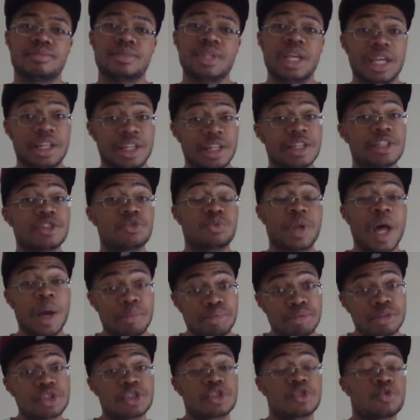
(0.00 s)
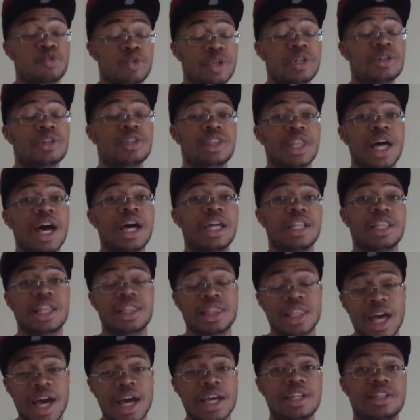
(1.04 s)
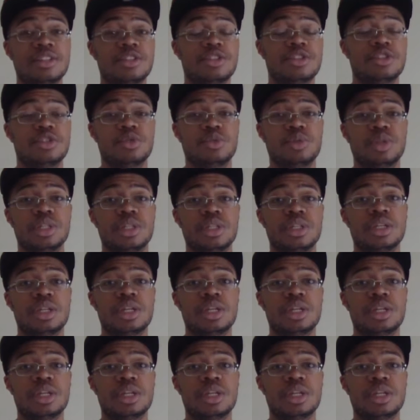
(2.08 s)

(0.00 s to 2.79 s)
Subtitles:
And this might put some real thought into it.